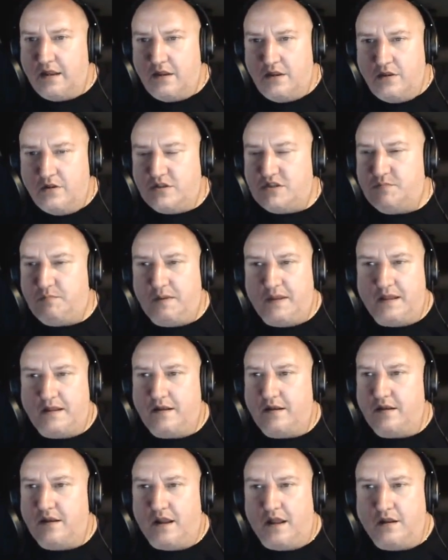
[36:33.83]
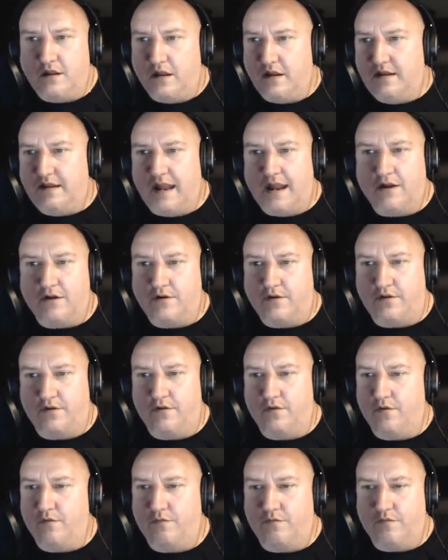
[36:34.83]
You spend a good day or
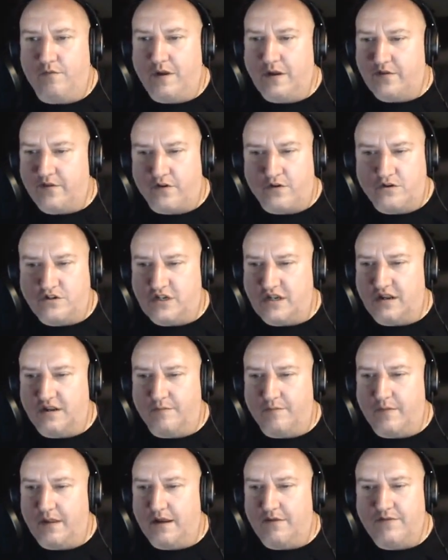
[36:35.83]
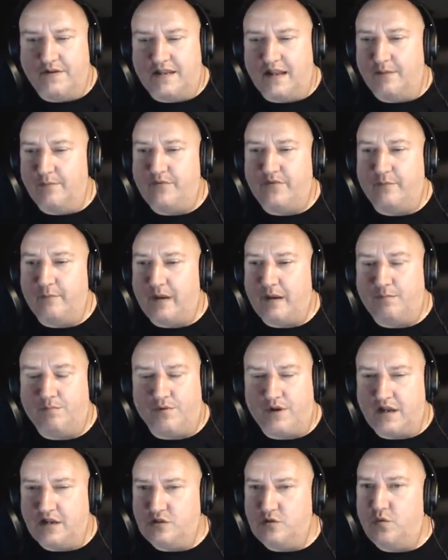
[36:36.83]
two researching them every time somebody
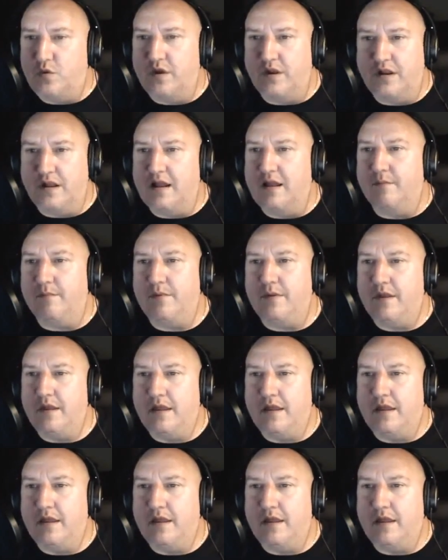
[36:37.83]
brings one up.